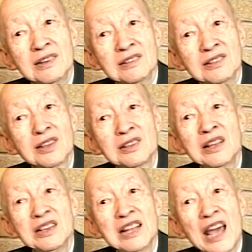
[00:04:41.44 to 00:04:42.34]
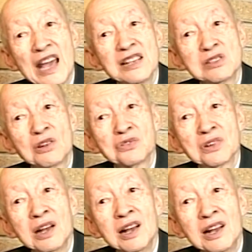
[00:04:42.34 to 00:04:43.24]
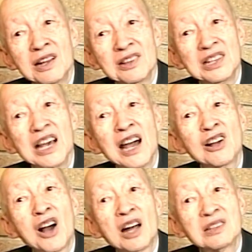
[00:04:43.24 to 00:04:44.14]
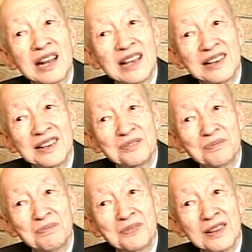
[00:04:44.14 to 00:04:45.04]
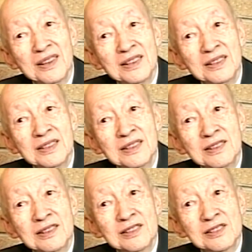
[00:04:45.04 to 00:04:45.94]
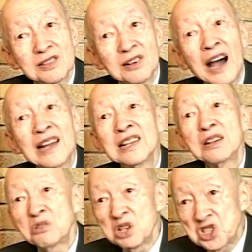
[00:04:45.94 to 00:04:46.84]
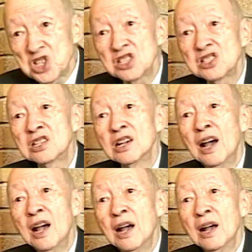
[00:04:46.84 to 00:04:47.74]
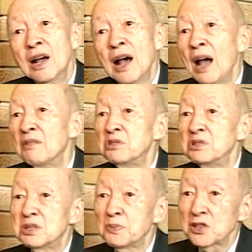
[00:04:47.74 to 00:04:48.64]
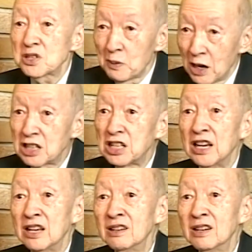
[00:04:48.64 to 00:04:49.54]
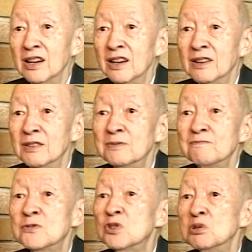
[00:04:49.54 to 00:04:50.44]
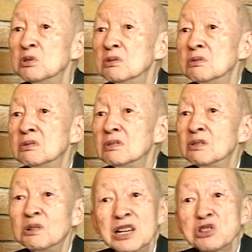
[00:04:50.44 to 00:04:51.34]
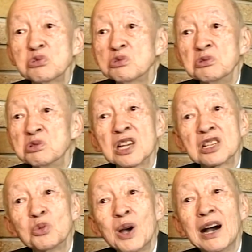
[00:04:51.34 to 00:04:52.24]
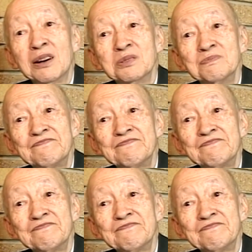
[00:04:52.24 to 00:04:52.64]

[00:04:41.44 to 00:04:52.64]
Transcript: not in the hands of the ungodly. Mm-hmm. So I think Christians have responsibility to run schools as well.